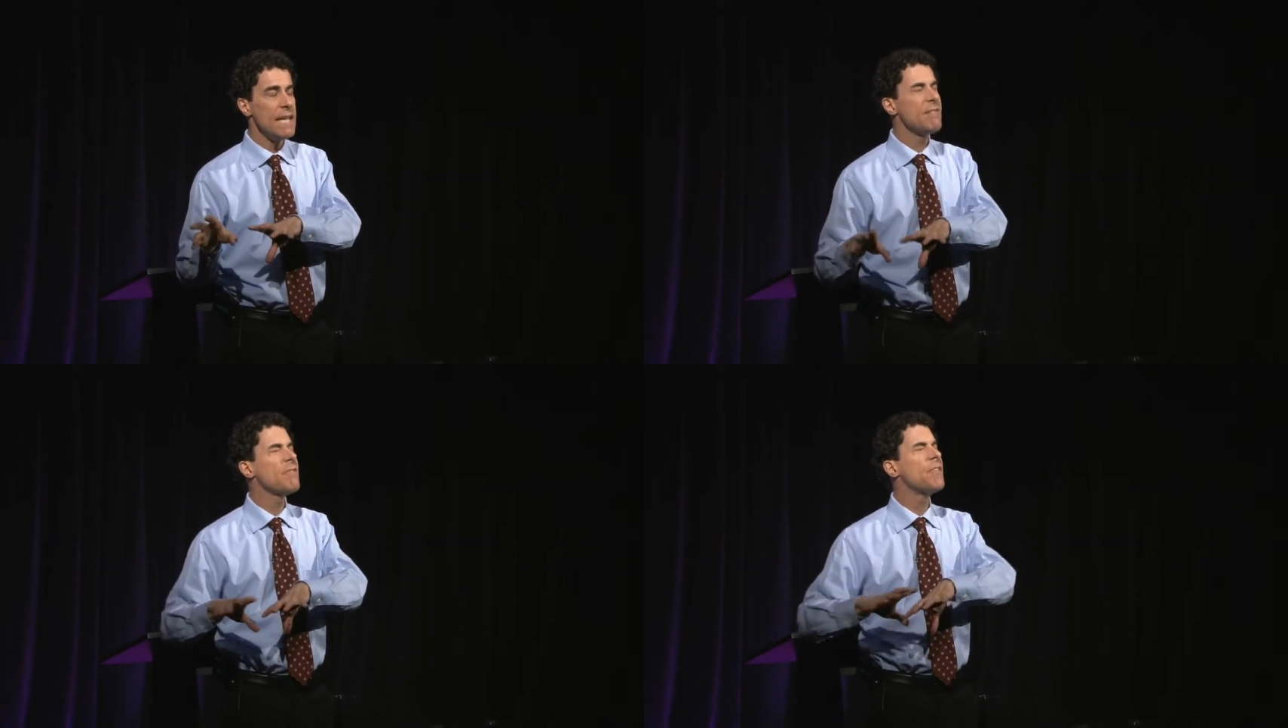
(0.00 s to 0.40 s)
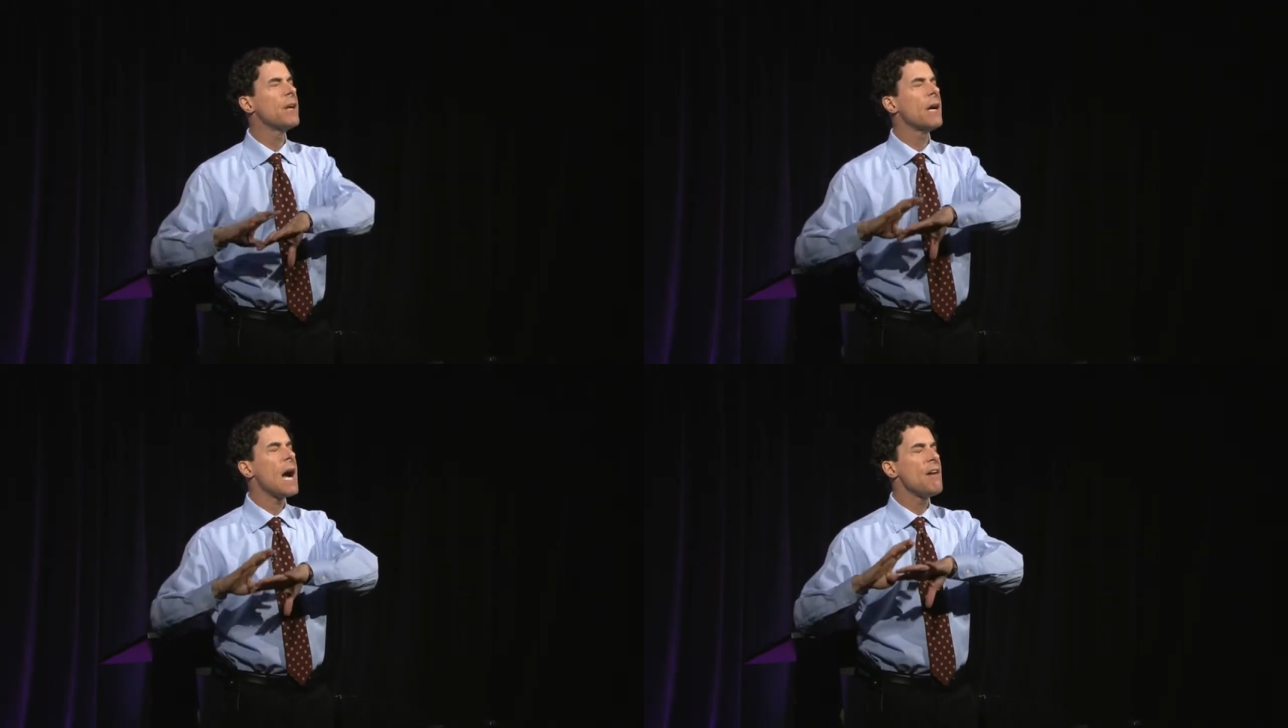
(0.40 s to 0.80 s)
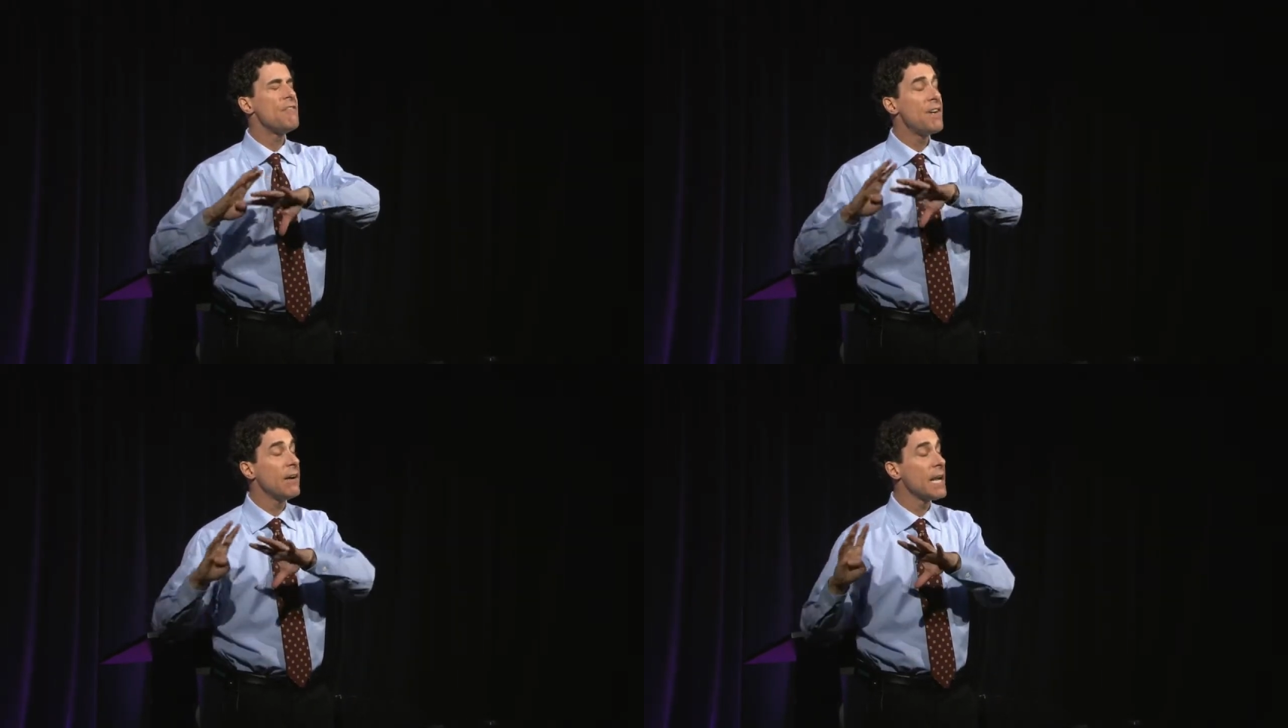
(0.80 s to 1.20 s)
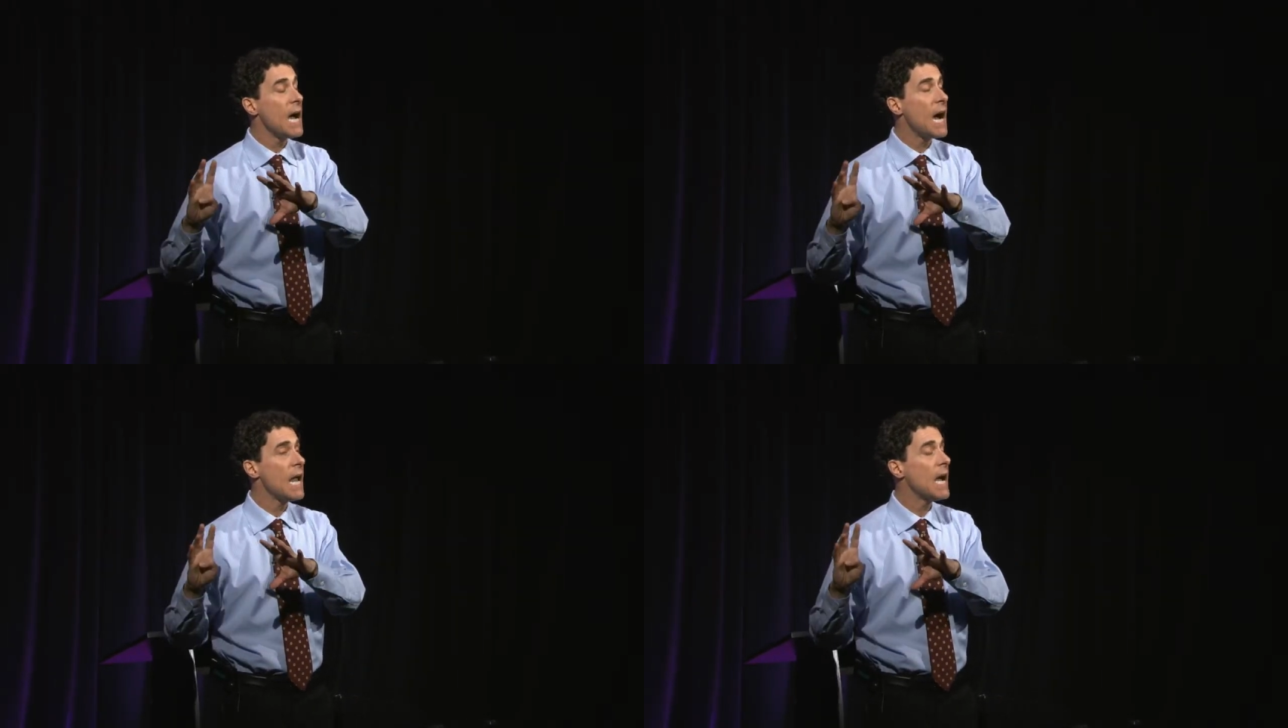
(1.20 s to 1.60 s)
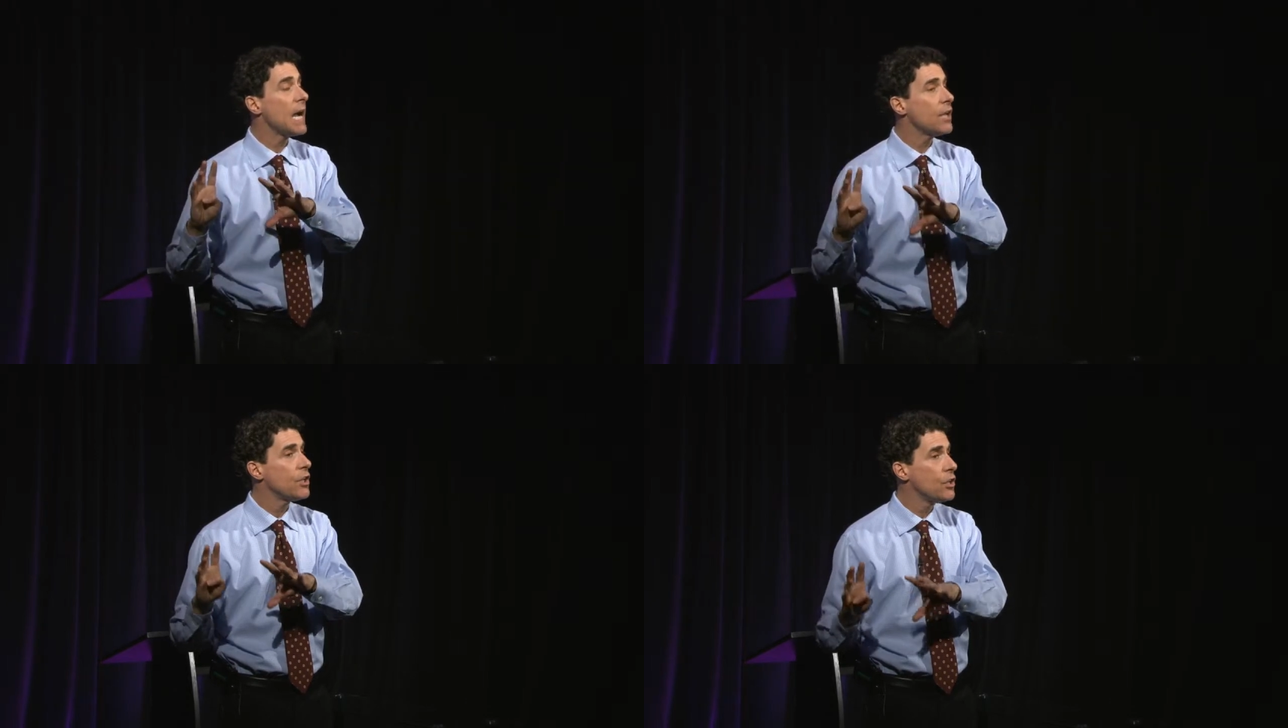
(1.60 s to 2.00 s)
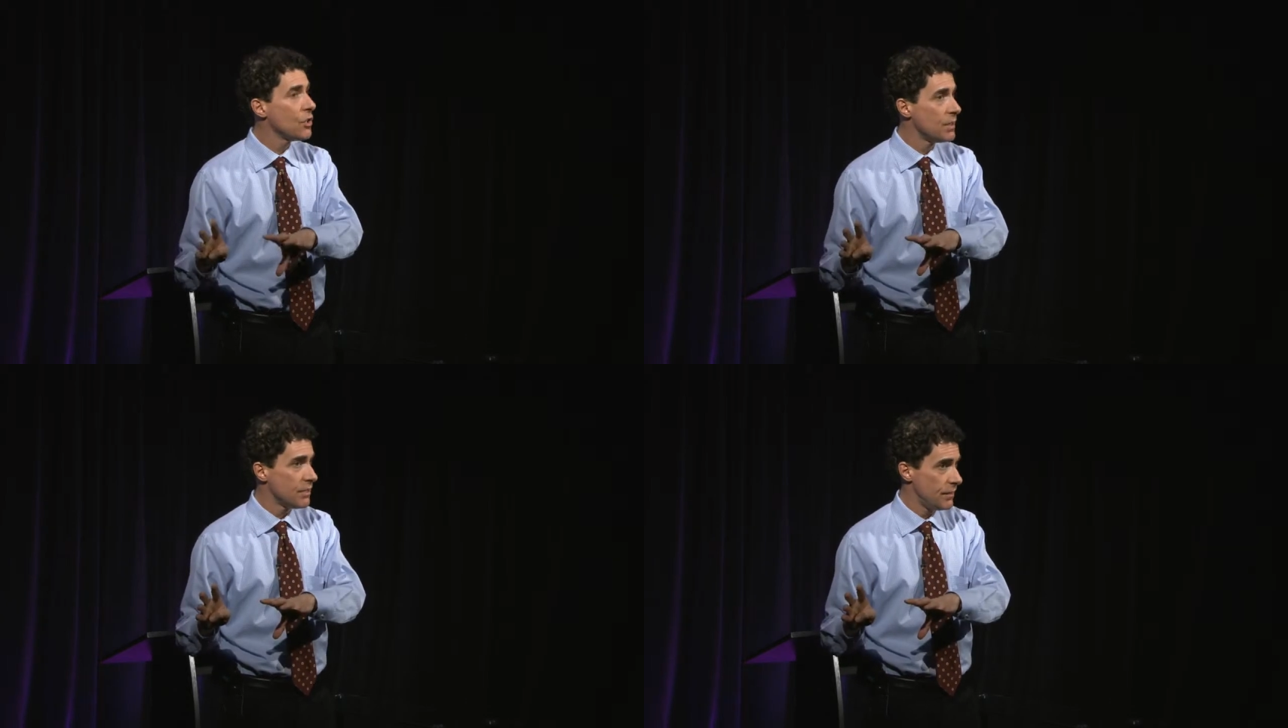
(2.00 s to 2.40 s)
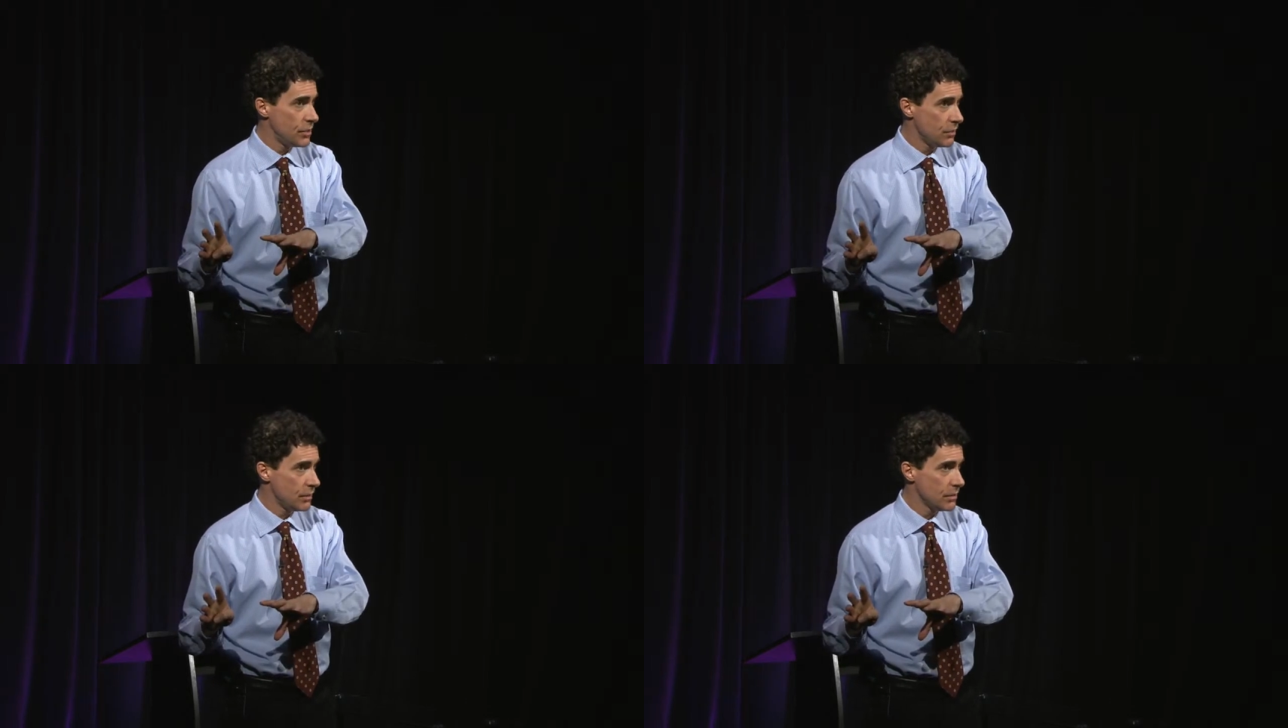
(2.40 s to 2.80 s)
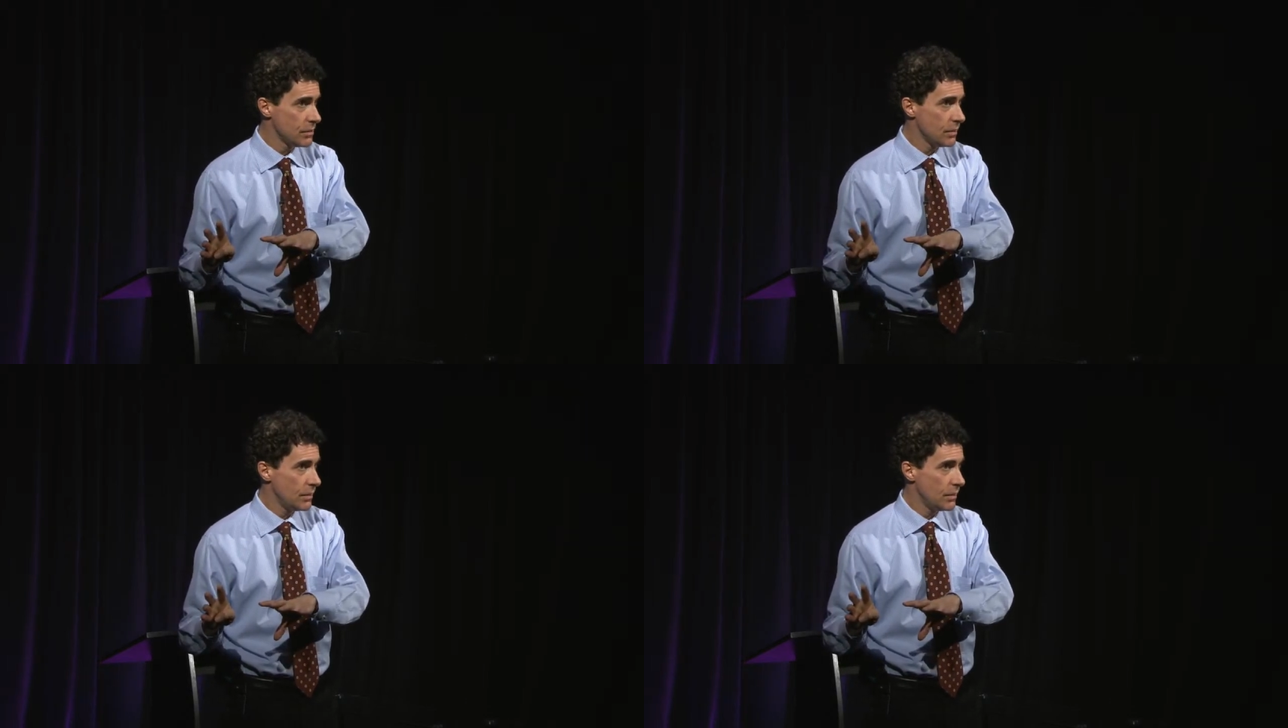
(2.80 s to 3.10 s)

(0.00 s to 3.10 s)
even if they're very high IQ individuals,